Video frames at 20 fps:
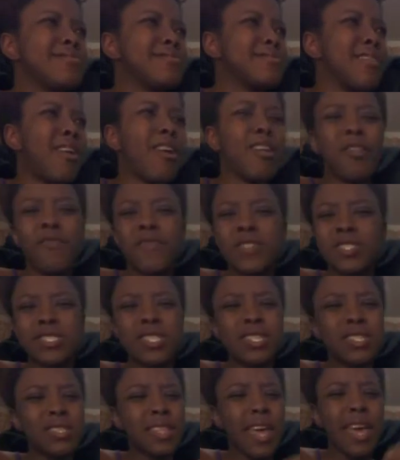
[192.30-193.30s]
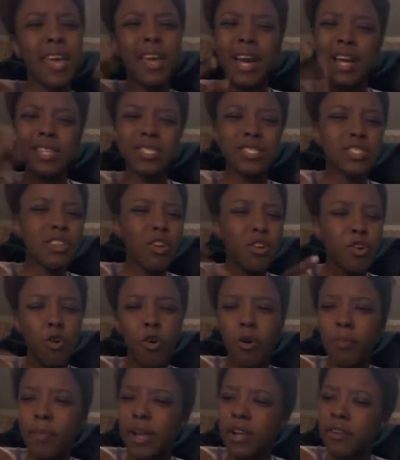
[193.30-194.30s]
all of a sudden they kind of start
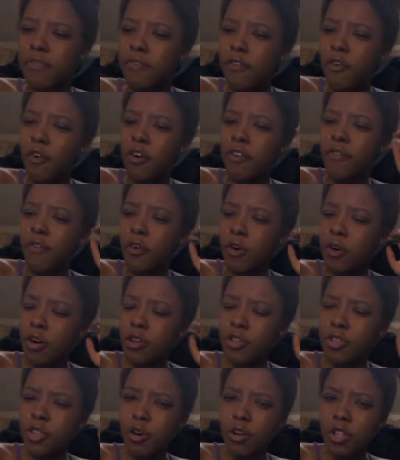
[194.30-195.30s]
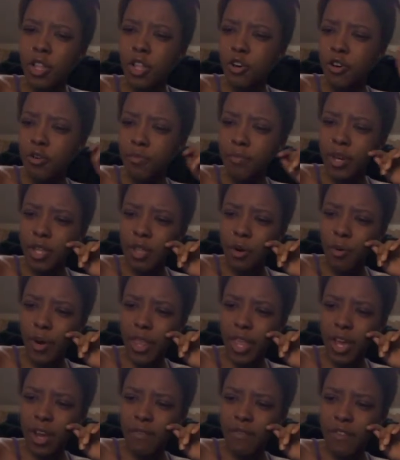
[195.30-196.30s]
going back and forth, or a little bit or
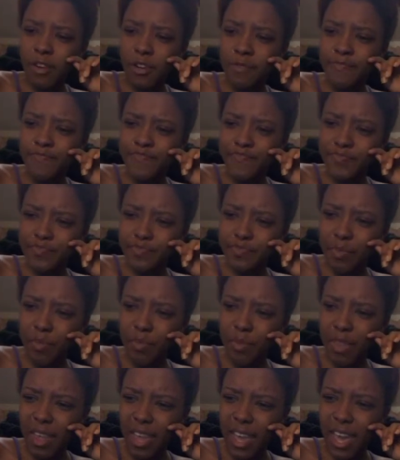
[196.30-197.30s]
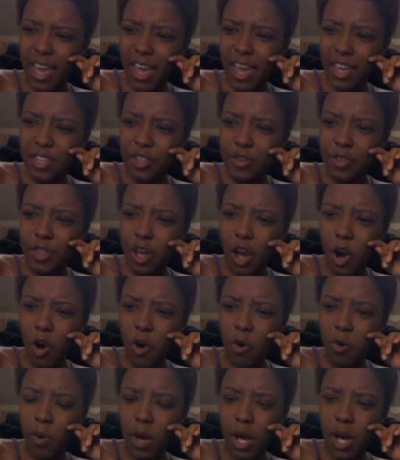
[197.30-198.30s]
whatever.
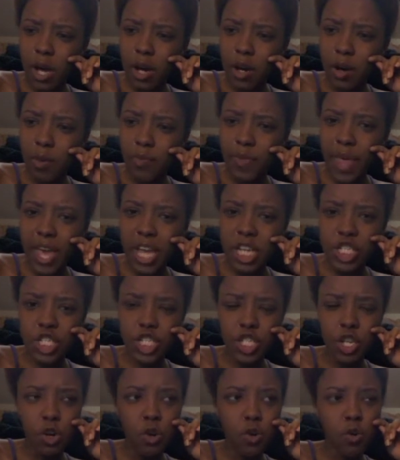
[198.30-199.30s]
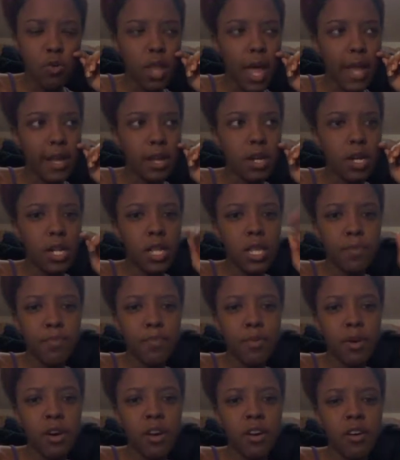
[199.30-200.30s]
And they showed like a
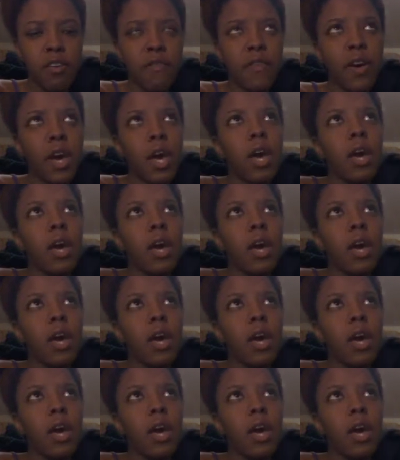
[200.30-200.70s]
clip of